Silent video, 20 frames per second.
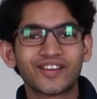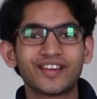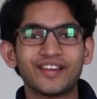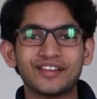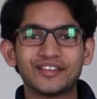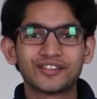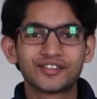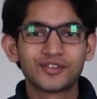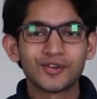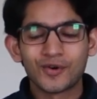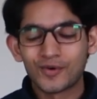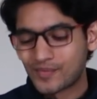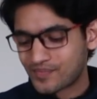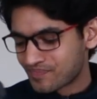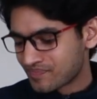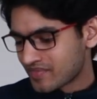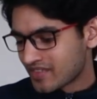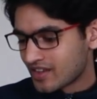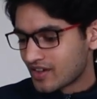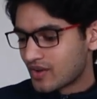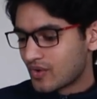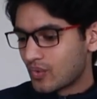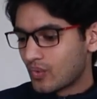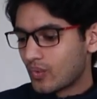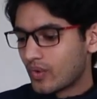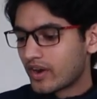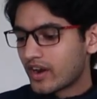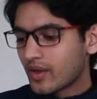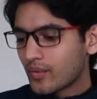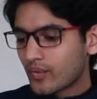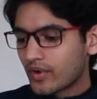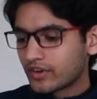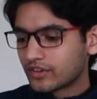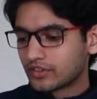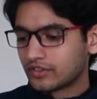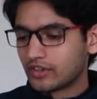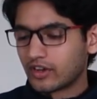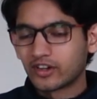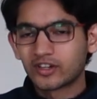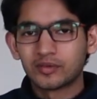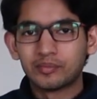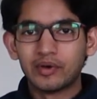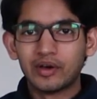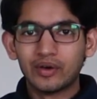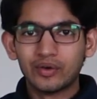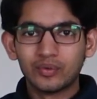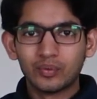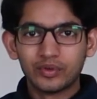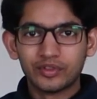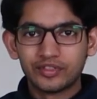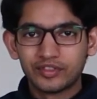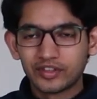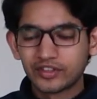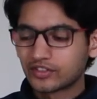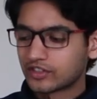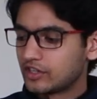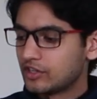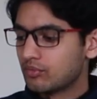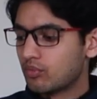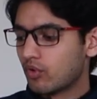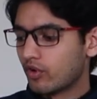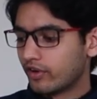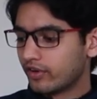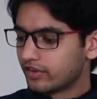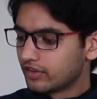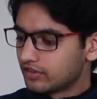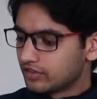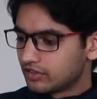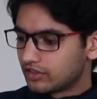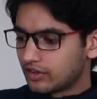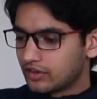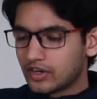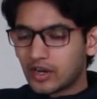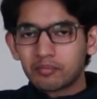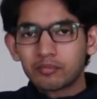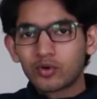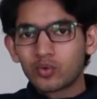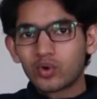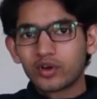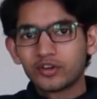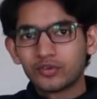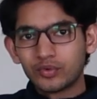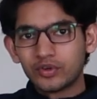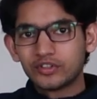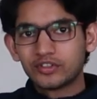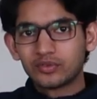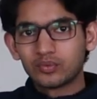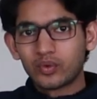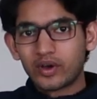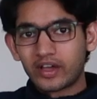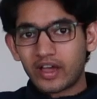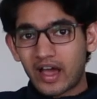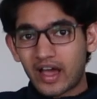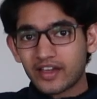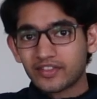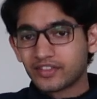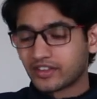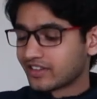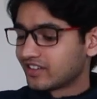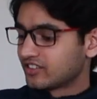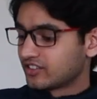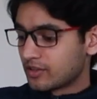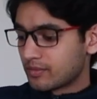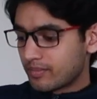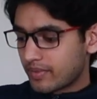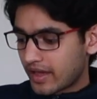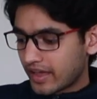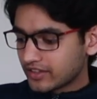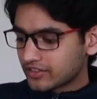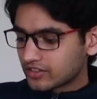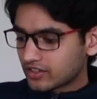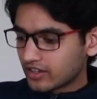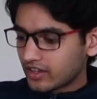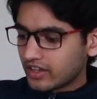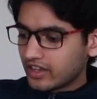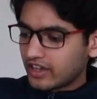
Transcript: Okay, so what I wanted to talk about with this keyboard, the number one reason why I think it's the best,